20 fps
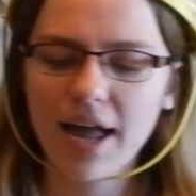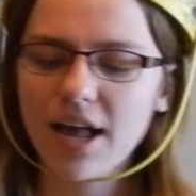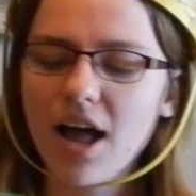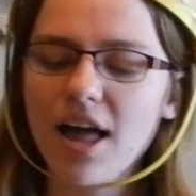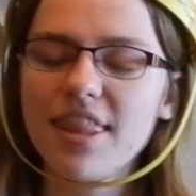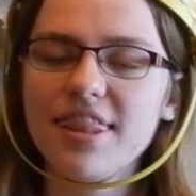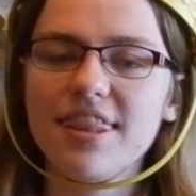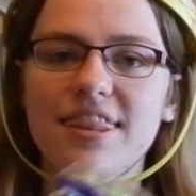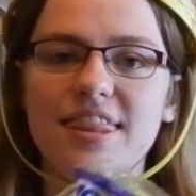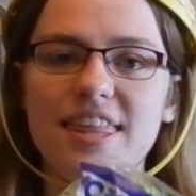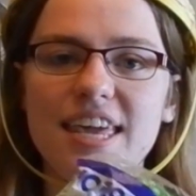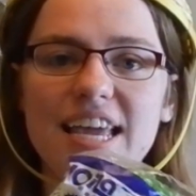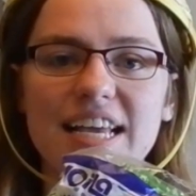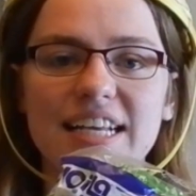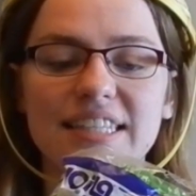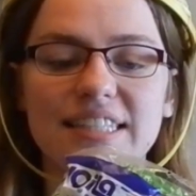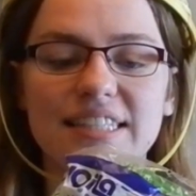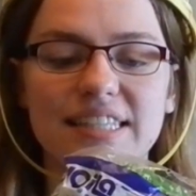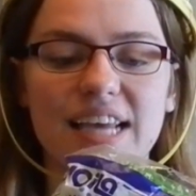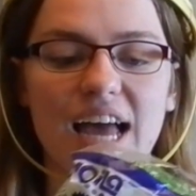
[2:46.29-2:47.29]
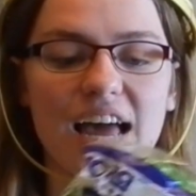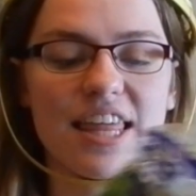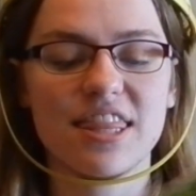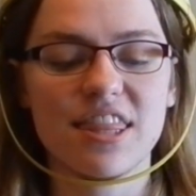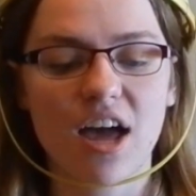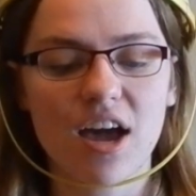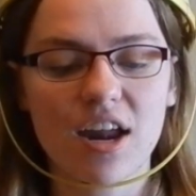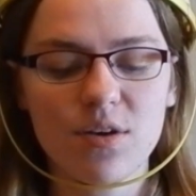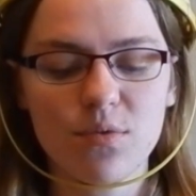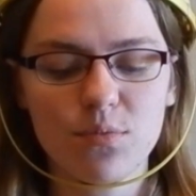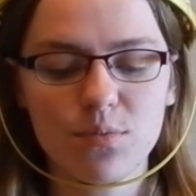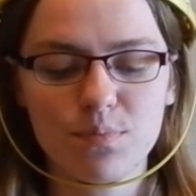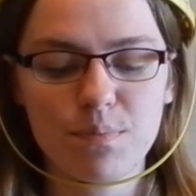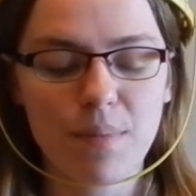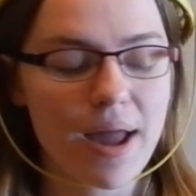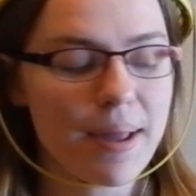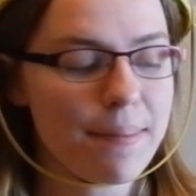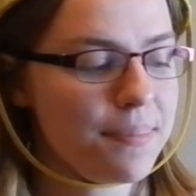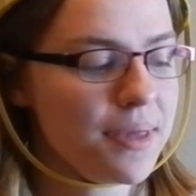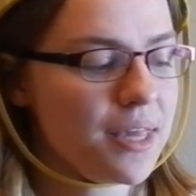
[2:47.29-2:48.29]
I got this. I thought
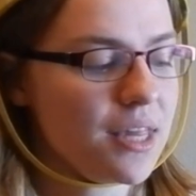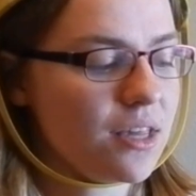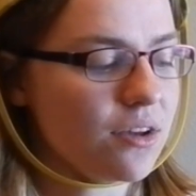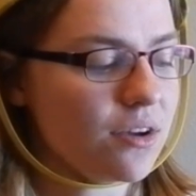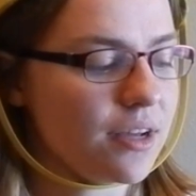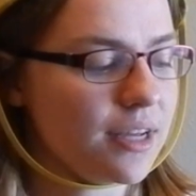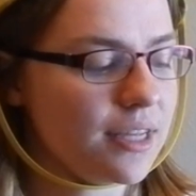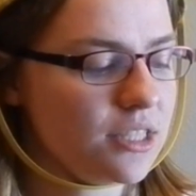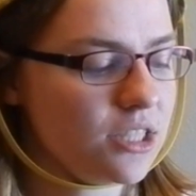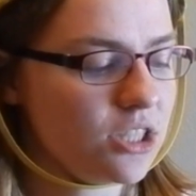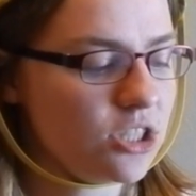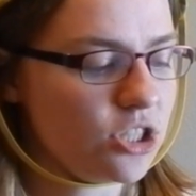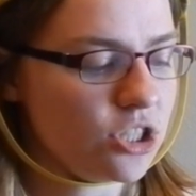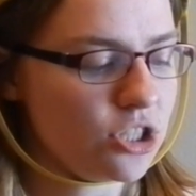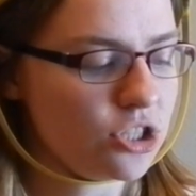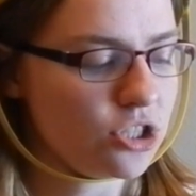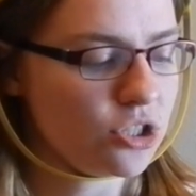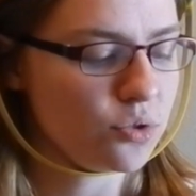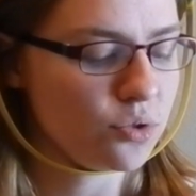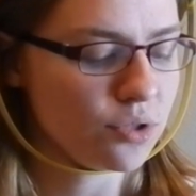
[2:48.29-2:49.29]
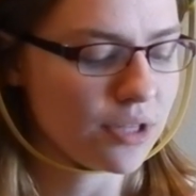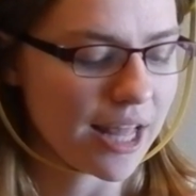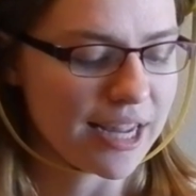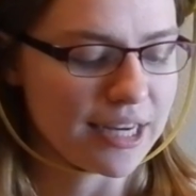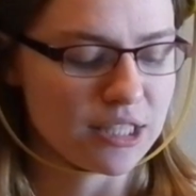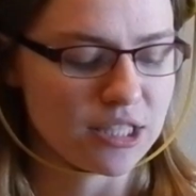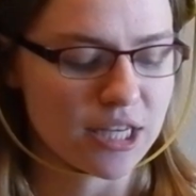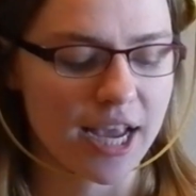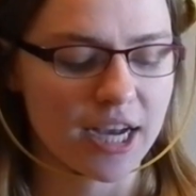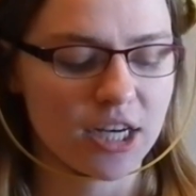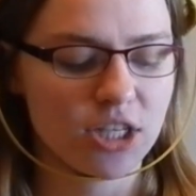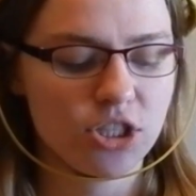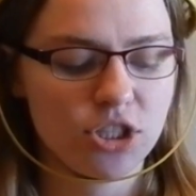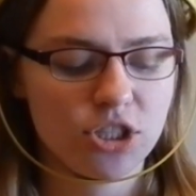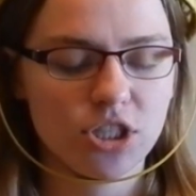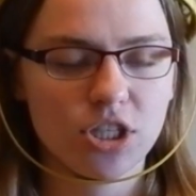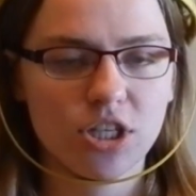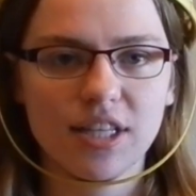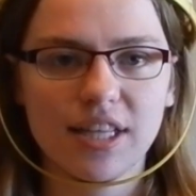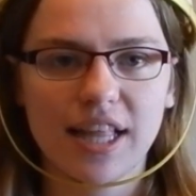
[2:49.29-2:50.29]
it might be good to do like
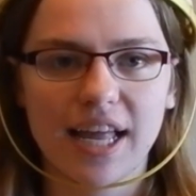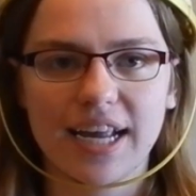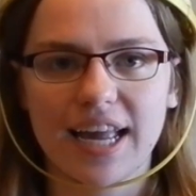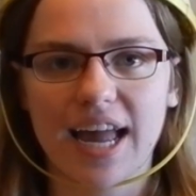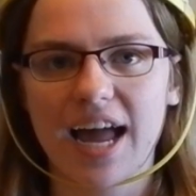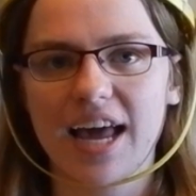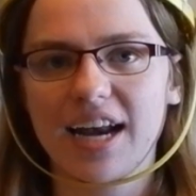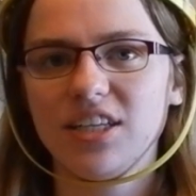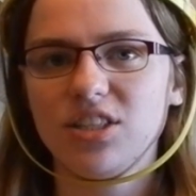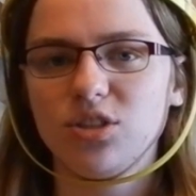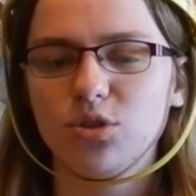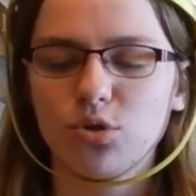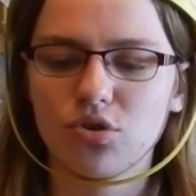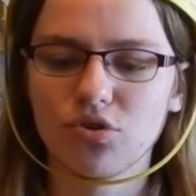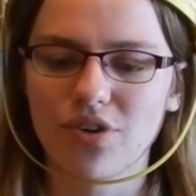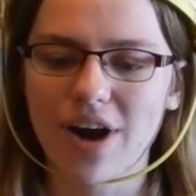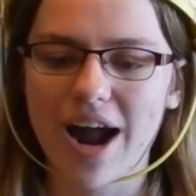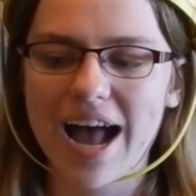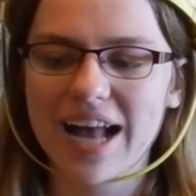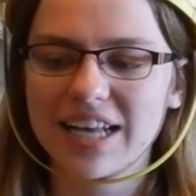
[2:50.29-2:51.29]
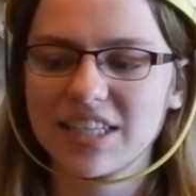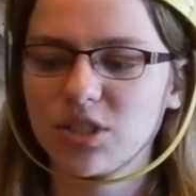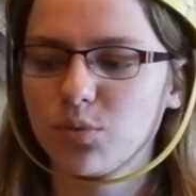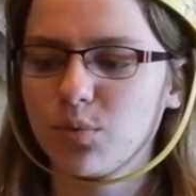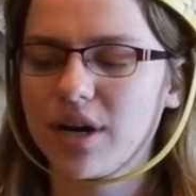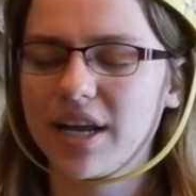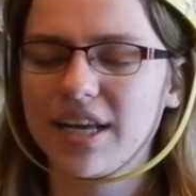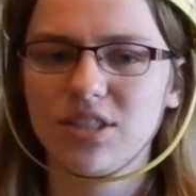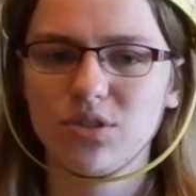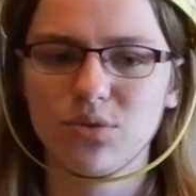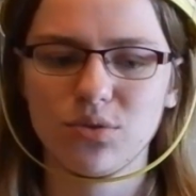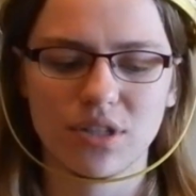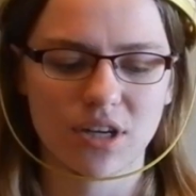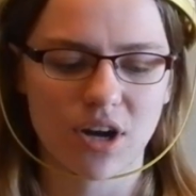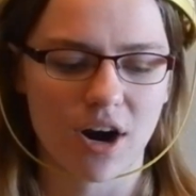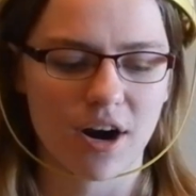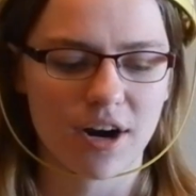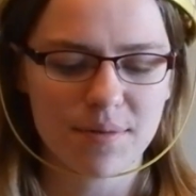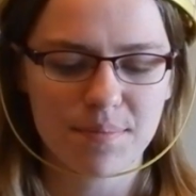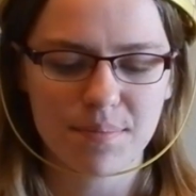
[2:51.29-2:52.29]
texture, like kind of do grass when I
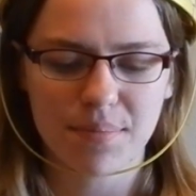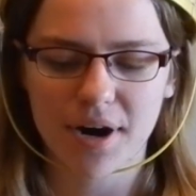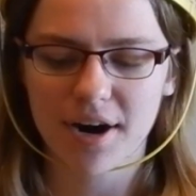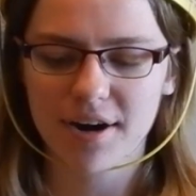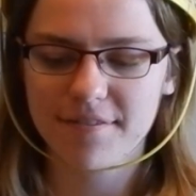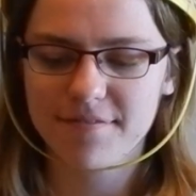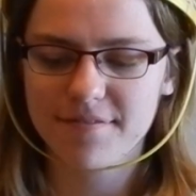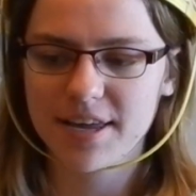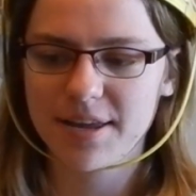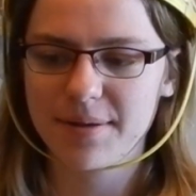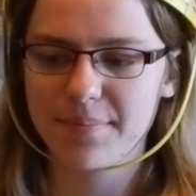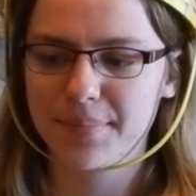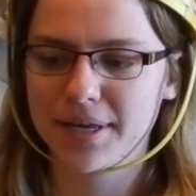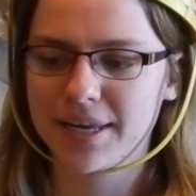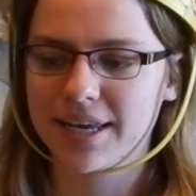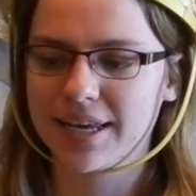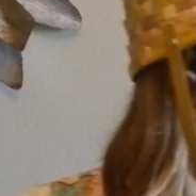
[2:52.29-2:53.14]
do the garden part of it.